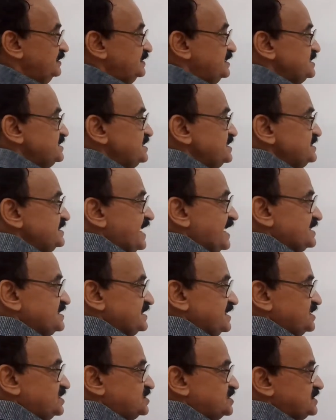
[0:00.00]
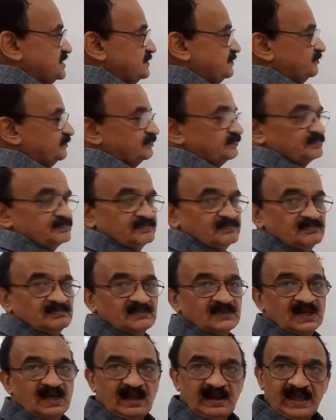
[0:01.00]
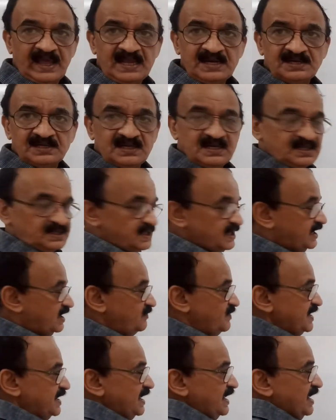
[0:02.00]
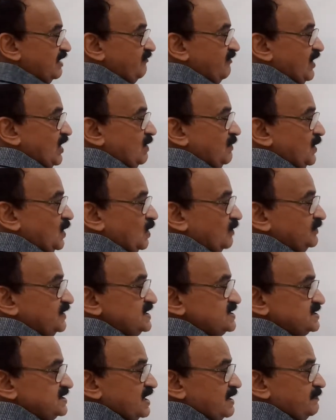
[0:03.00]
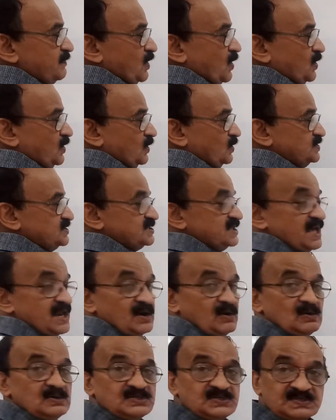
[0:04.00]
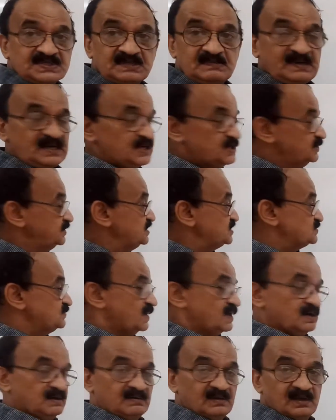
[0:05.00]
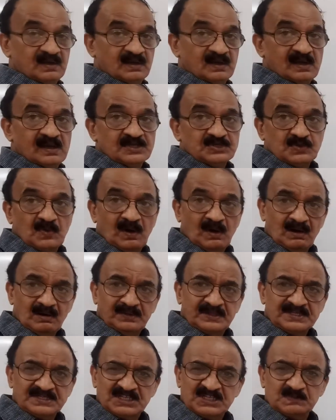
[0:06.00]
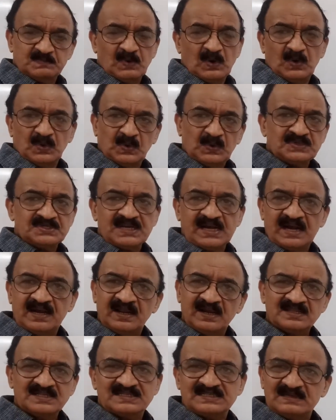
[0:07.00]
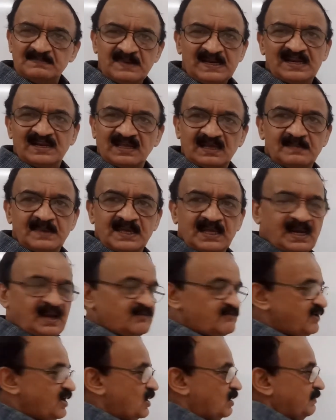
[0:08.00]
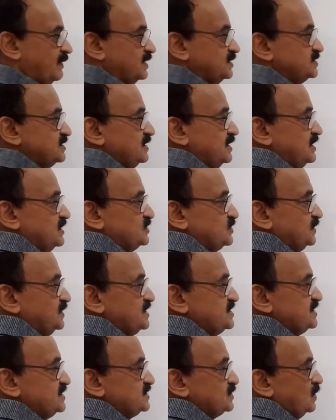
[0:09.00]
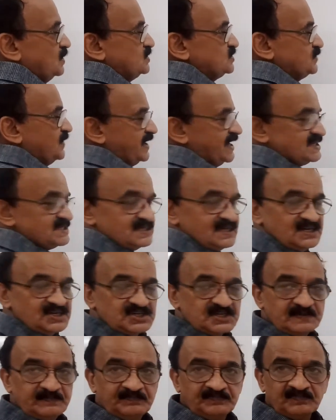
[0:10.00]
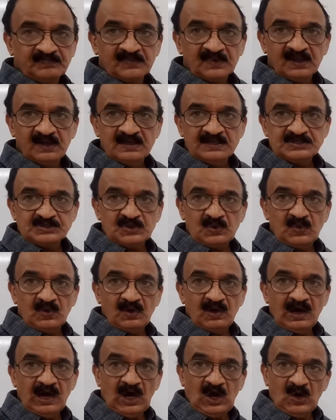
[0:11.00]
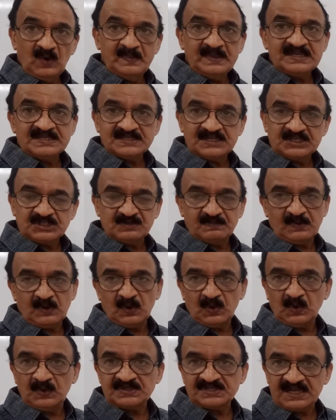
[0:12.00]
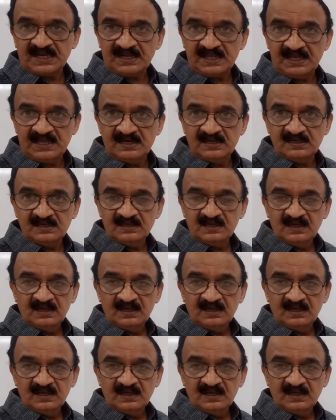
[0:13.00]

This is A set. Right? The chemical environment of these 3 protons, they are also similar to this one. So all the 6 protons are under similar chemical environment. So this is also a set. So how many sets of protons are here?